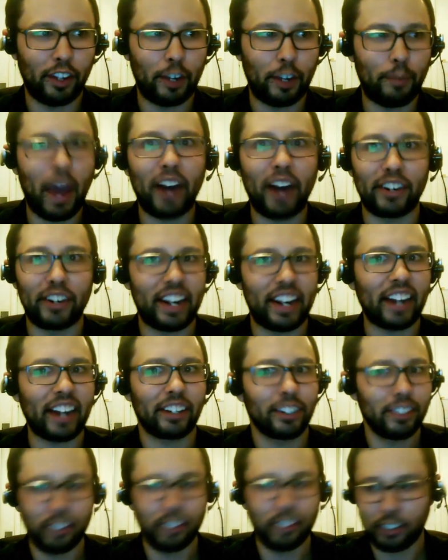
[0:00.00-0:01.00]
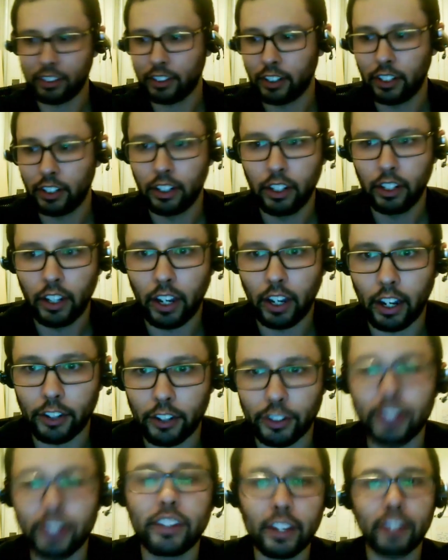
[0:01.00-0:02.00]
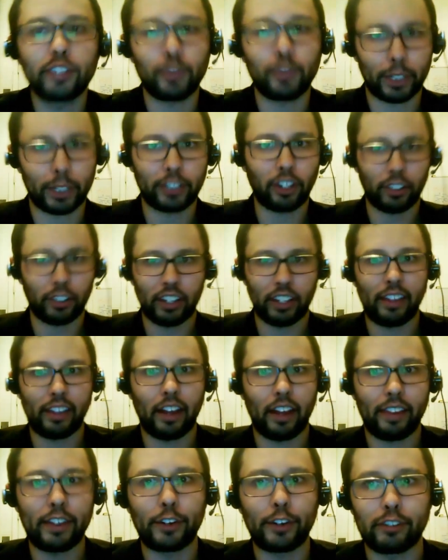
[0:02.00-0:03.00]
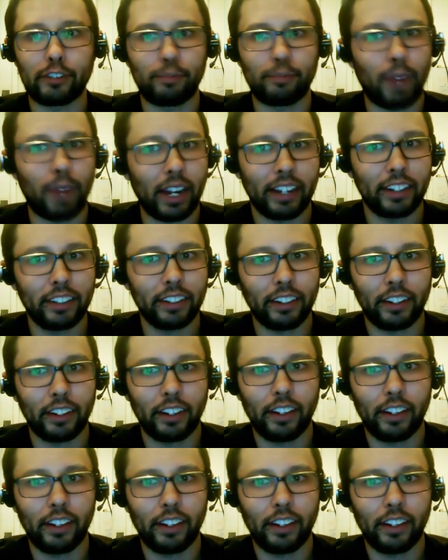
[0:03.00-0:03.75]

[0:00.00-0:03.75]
pattern detectors. So this is what's called a theory of mind.